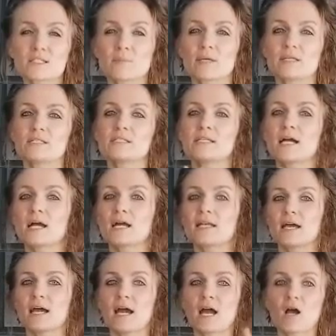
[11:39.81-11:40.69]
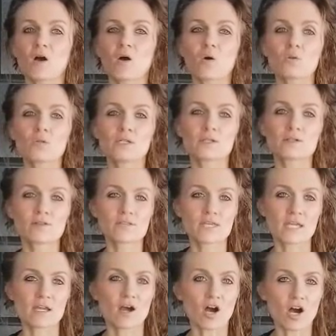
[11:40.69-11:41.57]
depending on how little
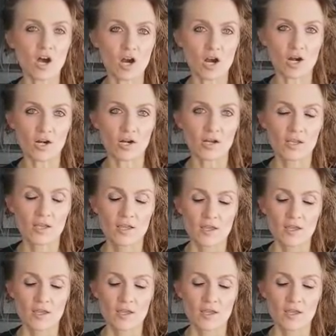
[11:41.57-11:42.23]
they are.